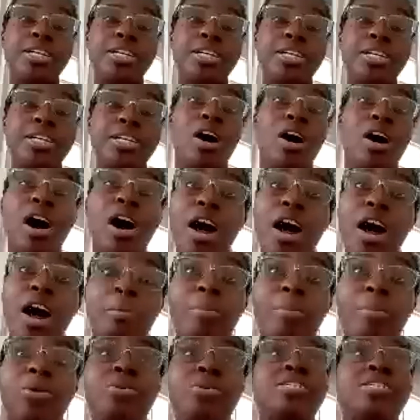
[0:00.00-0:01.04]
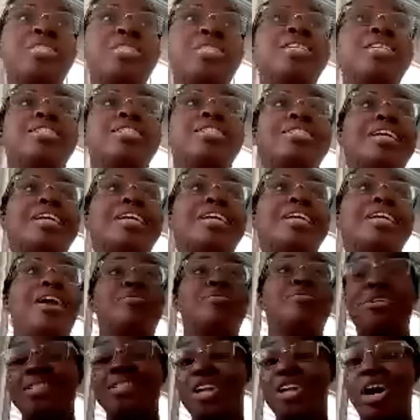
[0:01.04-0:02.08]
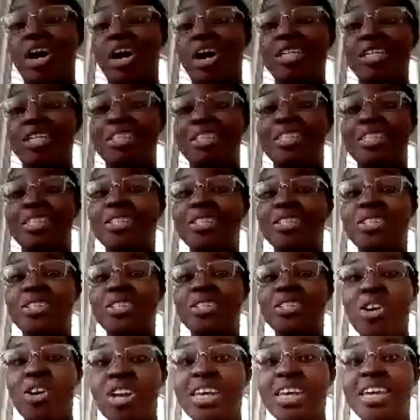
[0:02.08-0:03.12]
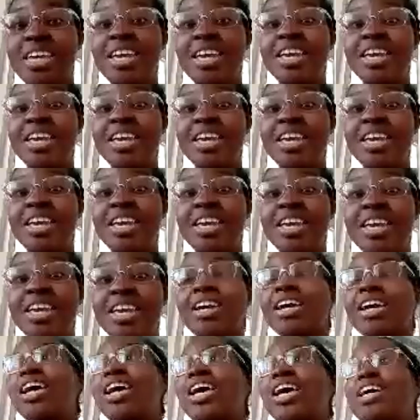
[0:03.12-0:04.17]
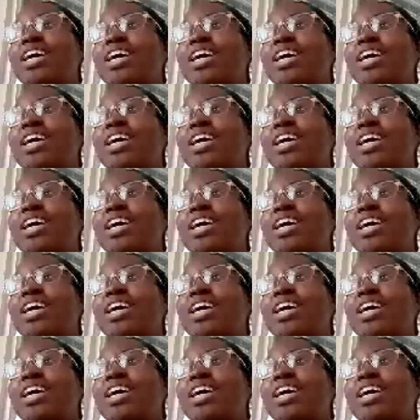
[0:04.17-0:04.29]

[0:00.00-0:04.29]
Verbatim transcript: need to talk about it. Have you started studying? Do